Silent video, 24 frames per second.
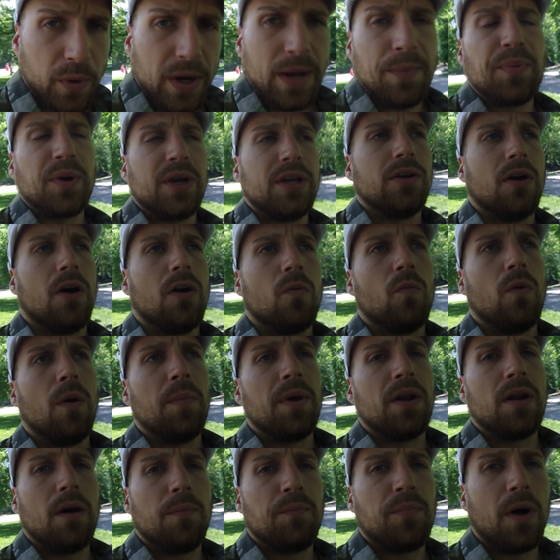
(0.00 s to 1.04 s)
sweep a young
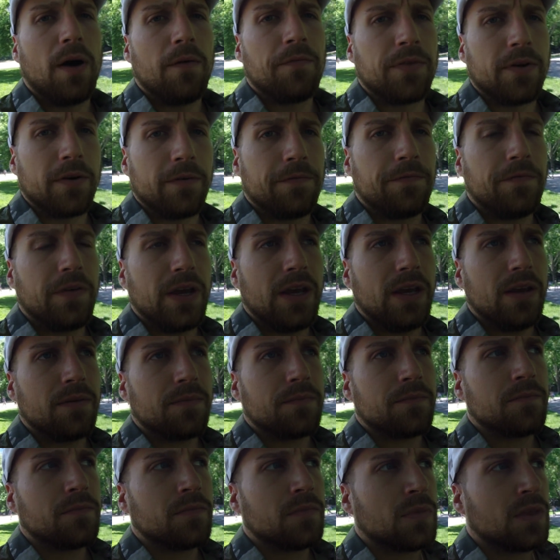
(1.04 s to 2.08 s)
woman up off their
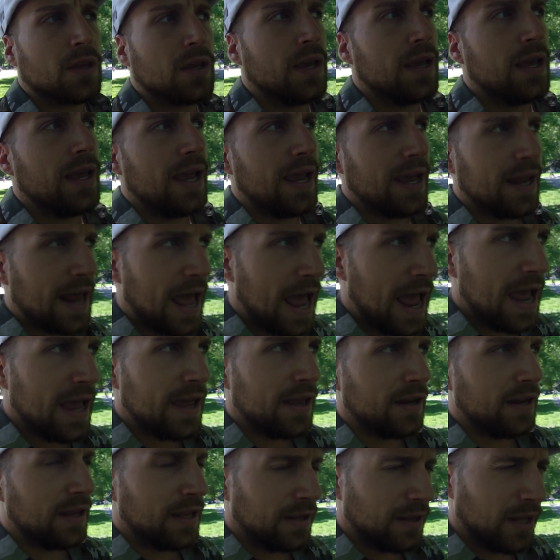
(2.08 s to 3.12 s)
feet and, ha-
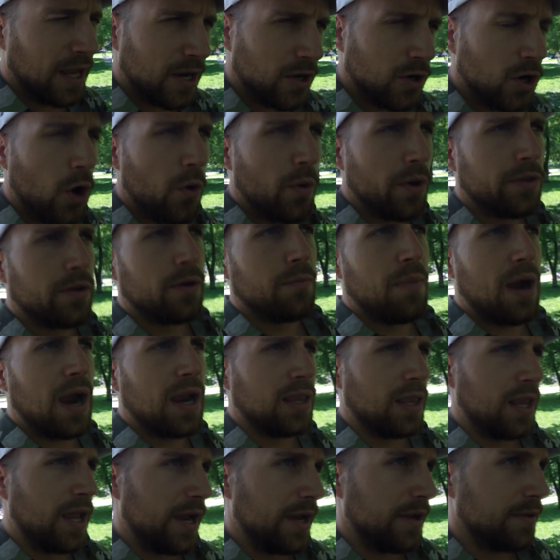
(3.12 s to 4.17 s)
and and like know in their
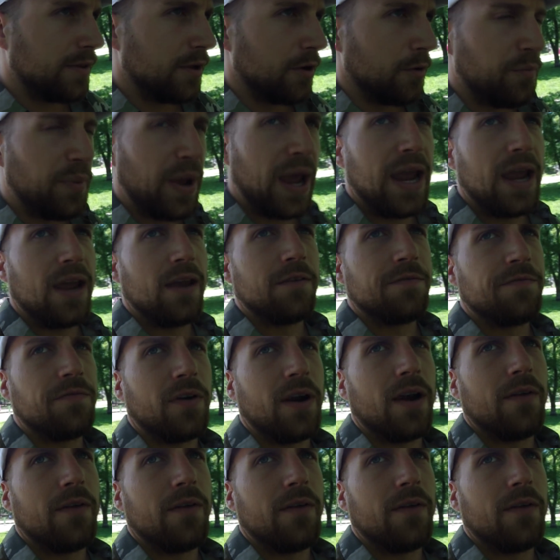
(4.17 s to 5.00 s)
mind like they're paying